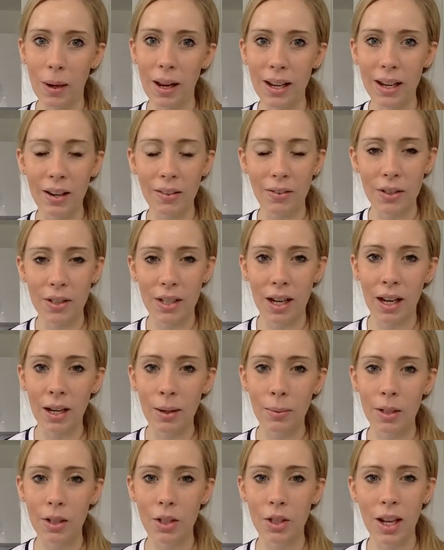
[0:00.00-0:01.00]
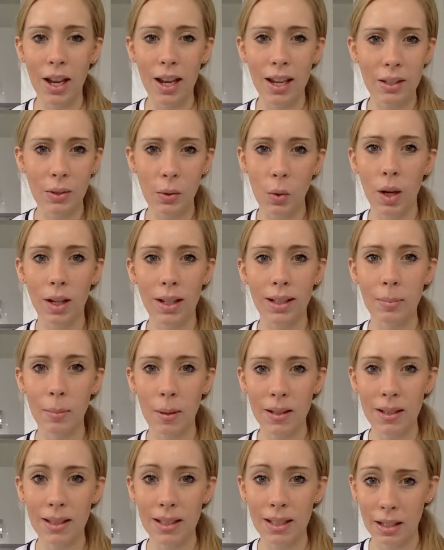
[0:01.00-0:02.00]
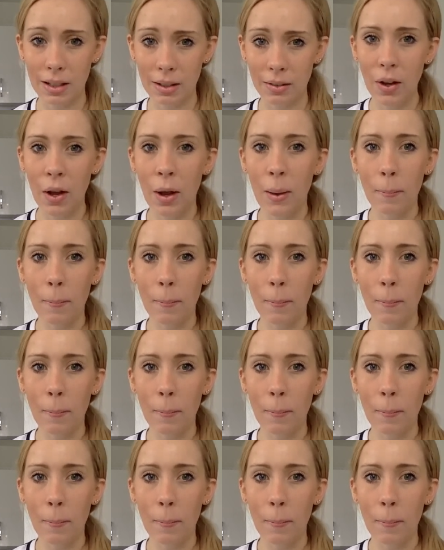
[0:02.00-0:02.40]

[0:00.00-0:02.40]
plate every day, which A, is quite expensive,